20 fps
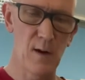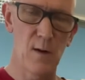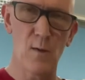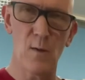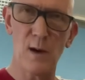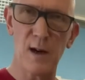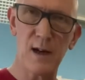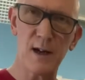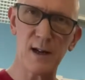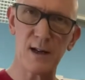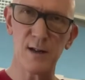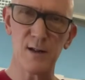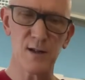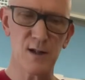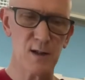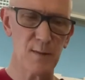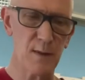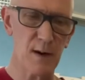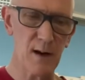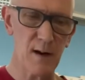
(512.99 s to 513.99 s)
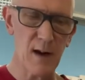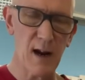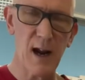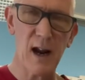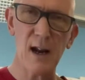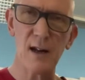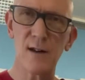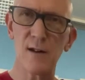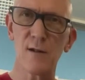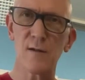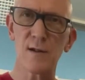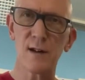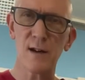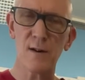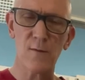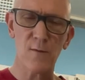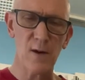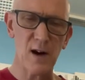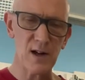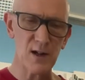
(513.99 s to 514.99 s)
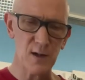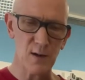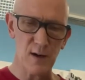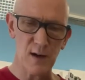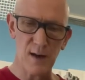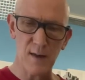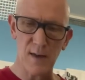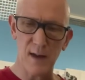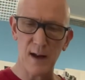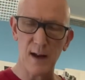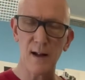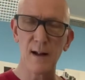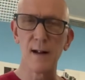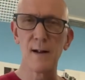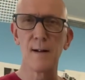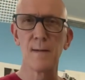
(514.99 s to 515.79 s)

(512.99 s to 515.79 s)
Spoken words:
what you can do just by your hand. You don't need a wrench or anything.